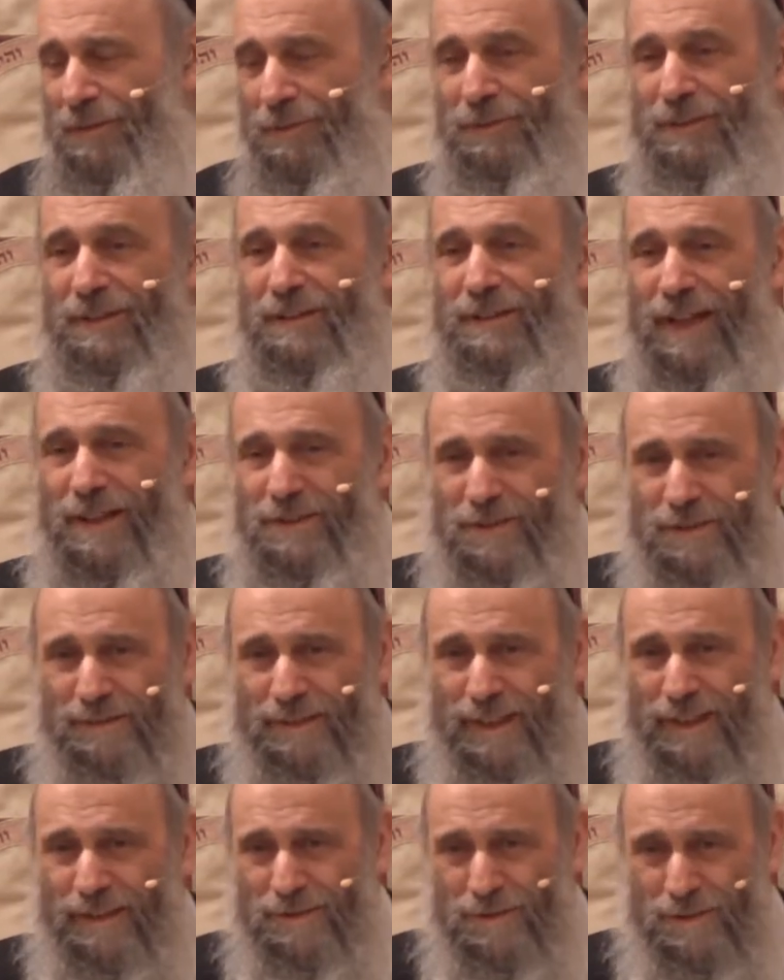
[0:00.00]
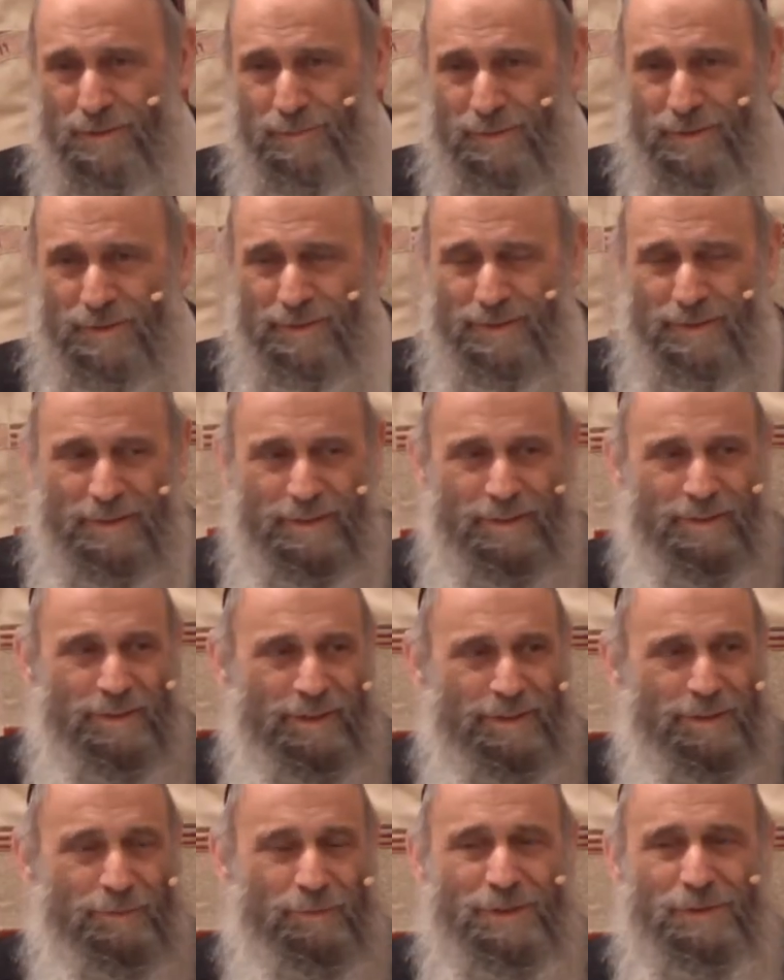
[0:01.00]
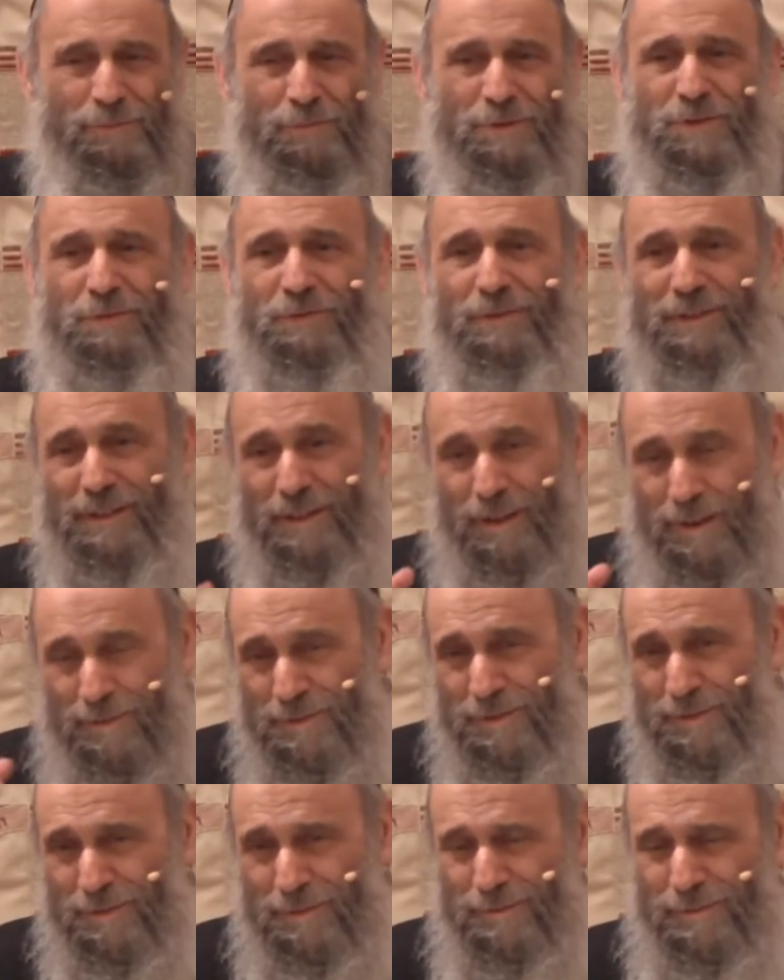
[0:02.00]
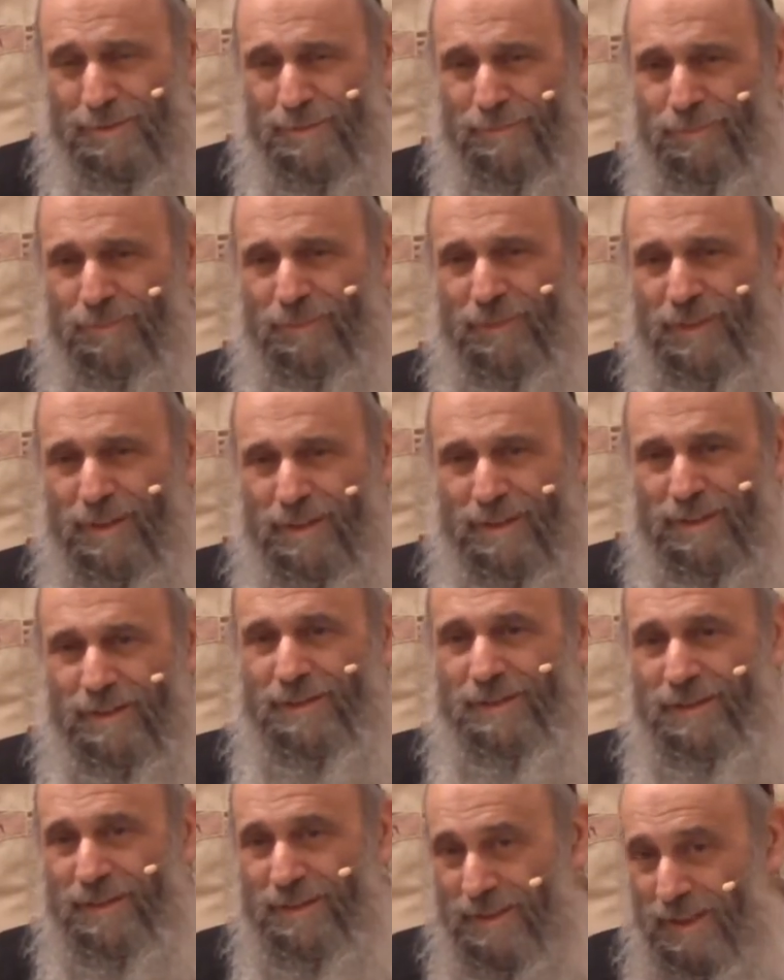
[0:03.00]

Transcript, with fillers: really knowledgeable, and the ones we should really go to. He said,